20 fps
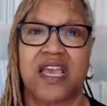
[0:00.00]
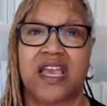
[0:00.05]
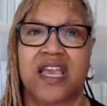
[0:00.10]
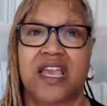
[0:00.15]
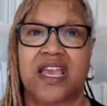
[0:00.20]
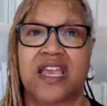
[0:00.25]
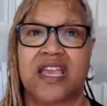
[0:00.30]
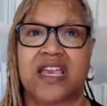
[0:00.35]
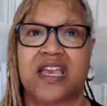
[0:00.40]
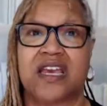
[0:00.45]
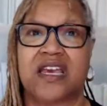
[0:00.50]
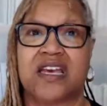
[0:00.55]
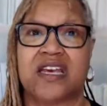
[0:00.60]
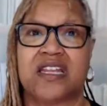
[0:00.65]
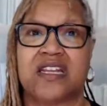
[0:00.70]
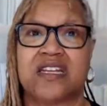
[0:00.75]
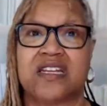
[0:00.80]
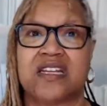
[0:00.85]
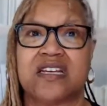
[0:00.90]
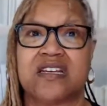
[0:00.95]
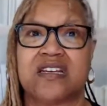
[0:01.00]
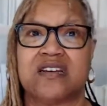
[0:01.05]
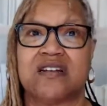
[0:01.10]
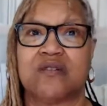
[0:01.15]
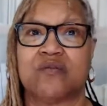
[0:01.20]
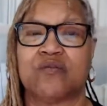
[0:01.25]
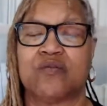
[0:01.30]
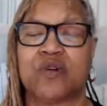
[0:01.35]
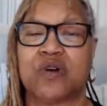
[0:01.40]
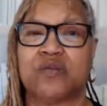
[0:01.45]
And
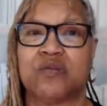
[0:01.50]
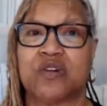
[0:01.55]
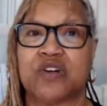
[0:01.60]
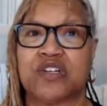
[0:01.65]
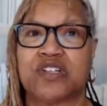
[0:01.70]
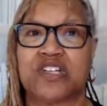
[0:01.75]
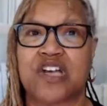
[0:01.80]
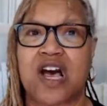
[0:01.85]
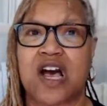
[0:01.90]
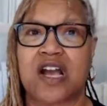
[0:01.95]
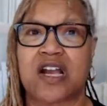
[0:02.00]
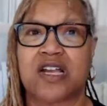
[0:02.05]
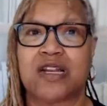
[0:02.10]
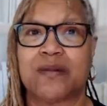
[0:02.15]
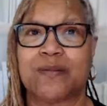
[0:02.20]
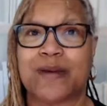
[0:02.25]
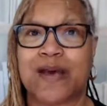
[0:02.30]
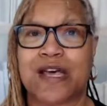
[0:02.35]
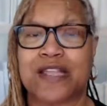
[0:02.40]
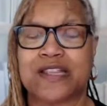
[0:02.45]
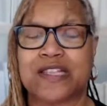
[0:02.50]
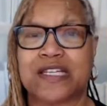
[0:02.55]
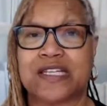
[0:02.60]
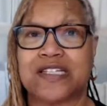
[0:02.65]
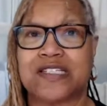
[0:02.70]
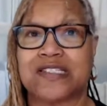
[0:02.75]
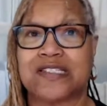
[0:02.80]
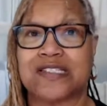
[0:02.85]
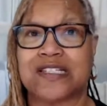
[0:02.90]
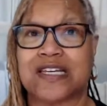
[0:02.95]
when we're talking about
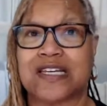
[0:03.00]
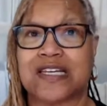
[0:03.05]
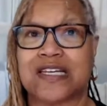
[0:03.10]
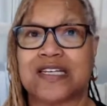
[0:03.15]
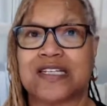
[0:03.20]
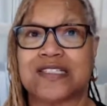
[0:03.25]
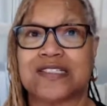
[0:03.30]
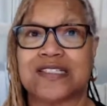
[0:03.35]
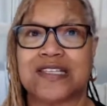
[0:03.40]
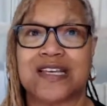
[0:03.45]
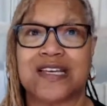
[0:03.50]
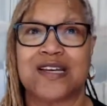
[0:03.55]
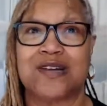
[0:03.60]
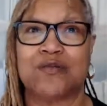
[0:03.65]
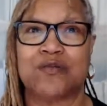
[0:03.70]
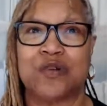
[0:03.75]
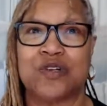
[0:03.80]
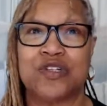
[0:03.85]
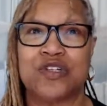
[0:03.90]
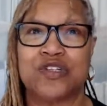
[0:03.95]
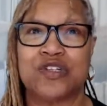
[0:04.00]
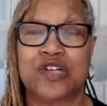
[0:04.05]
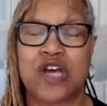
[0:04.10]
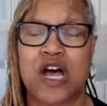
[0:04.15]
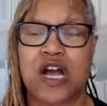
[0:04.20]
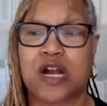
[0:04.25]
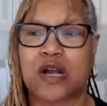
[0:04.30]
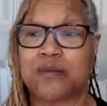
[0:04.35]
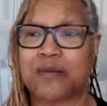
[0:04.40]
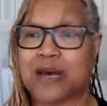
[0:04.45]
these things, when you
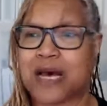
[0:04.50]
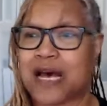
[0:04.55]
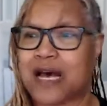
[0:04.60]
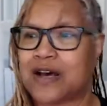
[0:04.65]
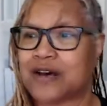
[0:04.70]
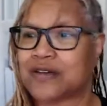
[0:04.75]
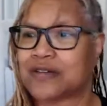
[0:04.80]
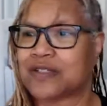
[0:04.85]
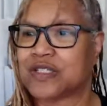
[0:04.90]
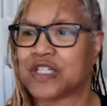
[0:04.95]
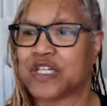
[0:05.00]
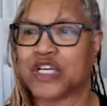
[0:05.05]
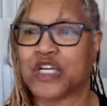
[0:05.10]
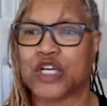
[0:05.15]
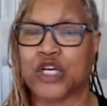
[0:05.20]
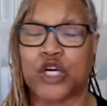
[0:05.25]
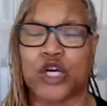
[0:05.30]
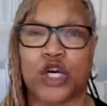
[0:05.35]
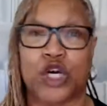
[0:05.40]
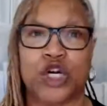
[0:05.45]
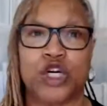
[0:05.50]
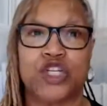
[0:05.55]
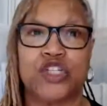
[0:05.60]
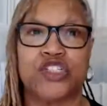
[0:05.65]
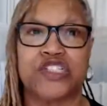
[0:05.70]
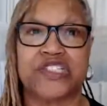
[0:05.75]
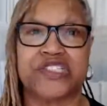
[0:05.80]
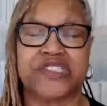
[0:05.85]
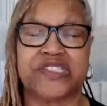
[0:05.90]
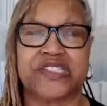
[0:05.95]
talk about
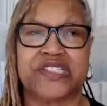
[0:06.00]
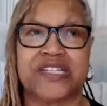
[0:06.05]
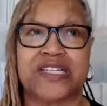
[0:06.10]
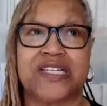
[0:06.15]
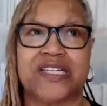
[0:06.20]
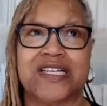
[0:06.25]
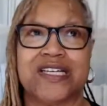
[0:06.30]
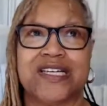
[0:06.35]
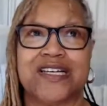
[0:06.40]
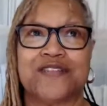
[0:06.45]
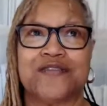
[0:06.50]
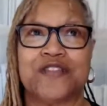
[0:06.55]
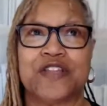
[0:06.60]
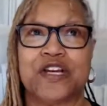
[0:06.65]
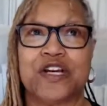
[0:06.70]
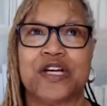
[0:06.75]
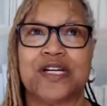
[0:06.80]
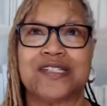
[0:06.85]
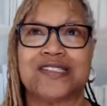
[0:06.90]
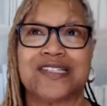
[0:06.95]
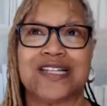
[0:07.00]
urgency, if there is a